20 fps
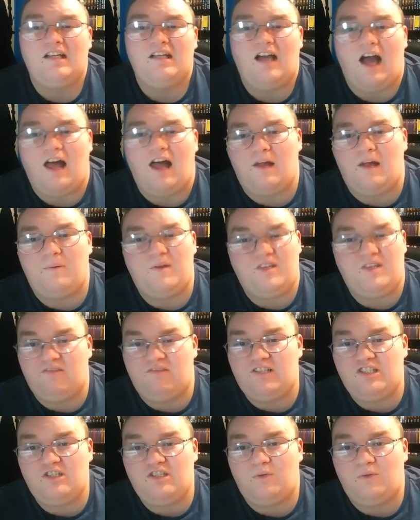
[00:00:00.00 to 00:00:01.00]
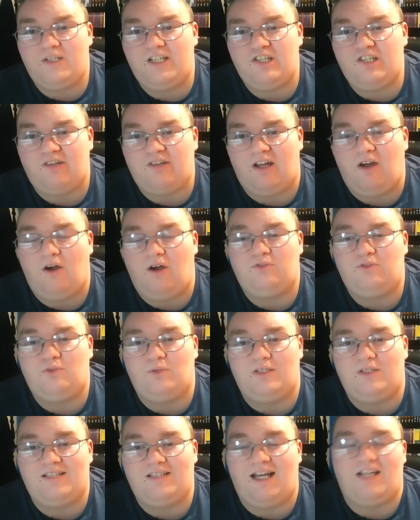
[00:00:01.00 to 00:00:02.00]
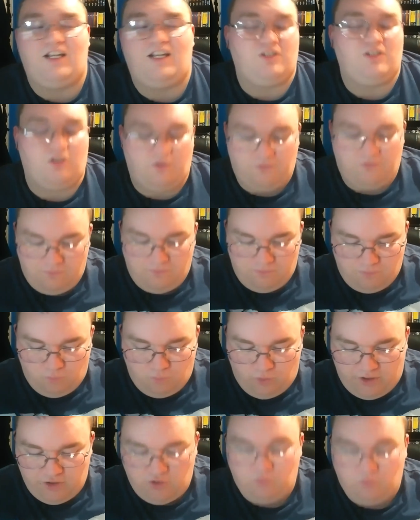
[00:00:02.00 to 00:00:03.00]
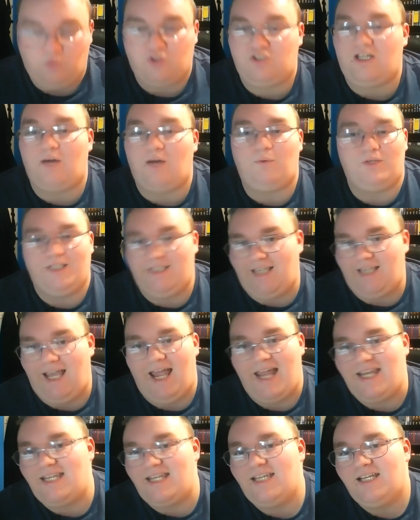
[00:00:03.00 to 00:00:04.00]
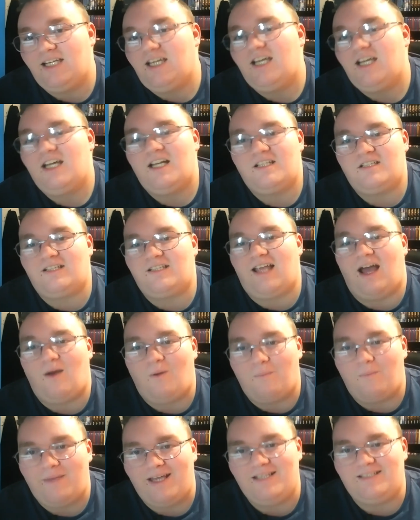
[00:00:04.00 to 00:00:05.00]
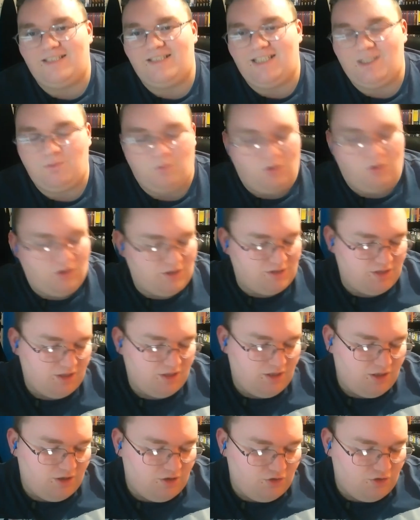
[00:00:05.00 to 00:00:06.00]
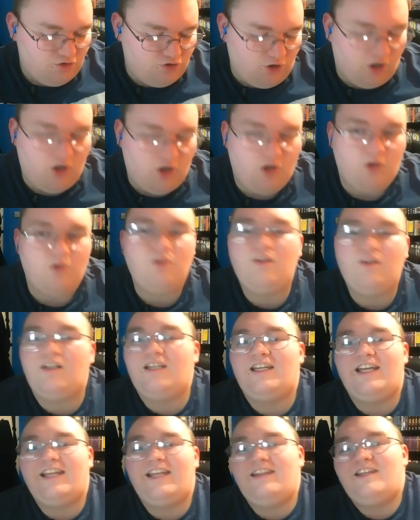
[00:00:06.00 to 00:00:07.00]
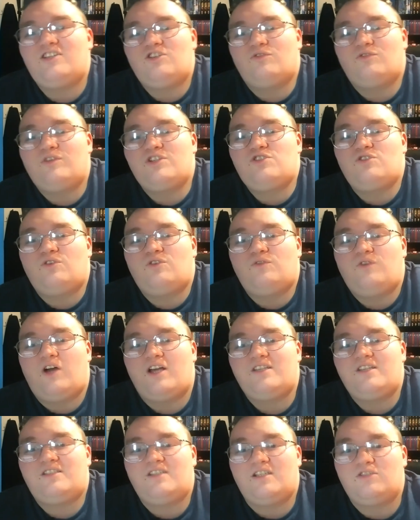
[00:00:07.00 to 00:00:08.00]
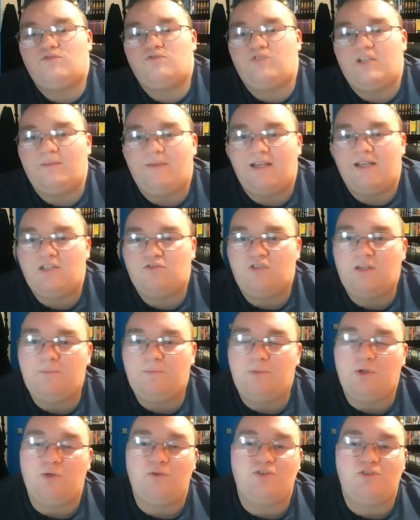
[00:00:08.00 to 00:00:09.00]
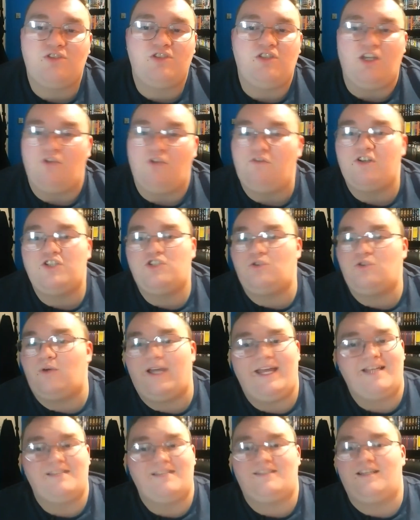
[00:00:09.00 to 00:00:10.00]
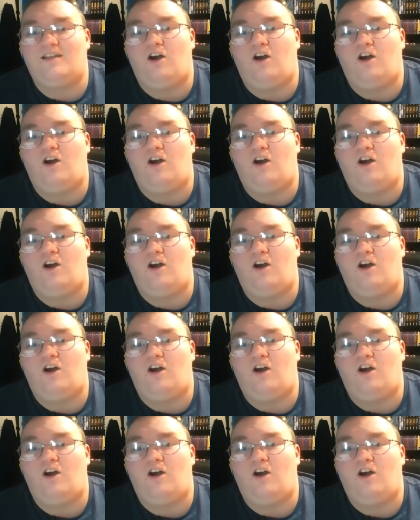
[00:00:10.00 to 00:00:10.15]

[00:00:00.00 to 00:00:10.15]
And I put the original one in straight afterwards, and I just wanted to watch that one again. Just how amazing it was. So, in this original versus remakes, reboots, the original hits it